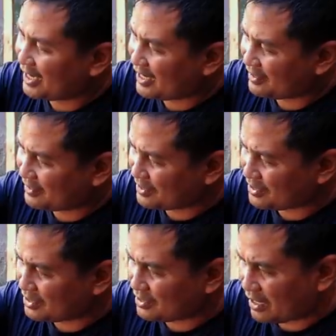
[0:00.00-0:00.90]
and
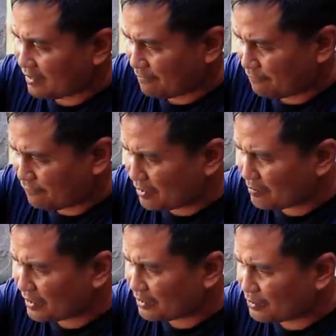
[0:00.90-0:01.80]
this is a
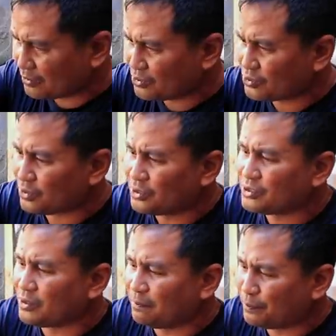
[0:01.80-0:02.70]
very good
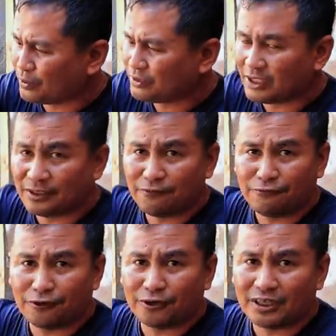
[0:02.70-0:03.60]
source of protein
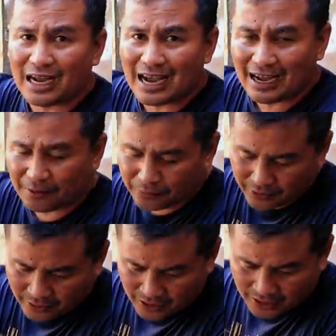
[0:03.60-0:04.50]
for
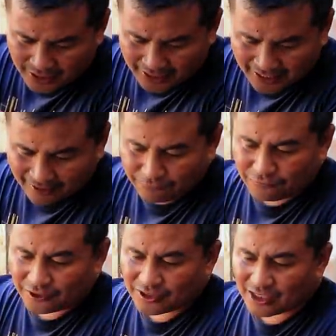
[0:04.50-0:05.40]
our
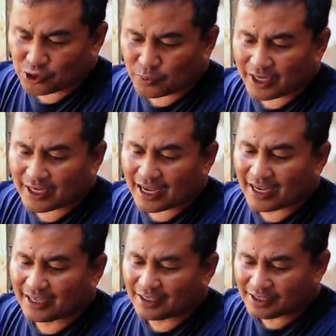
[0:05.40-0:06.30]
catfish. That's why I